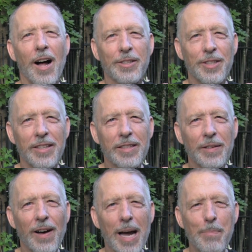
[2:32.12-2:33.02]

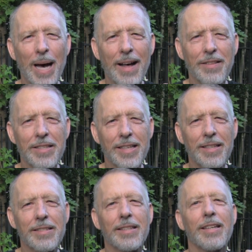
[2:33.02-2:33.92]
alternative
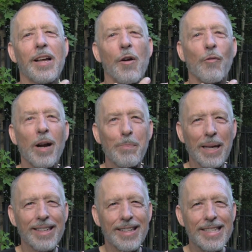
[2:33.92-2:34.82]
hypothesis,
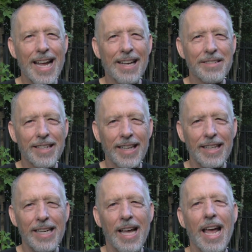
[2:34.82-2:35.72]
replicate
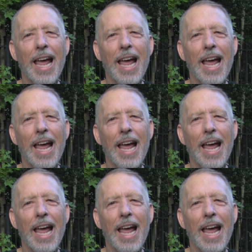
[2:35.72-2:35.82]
testing,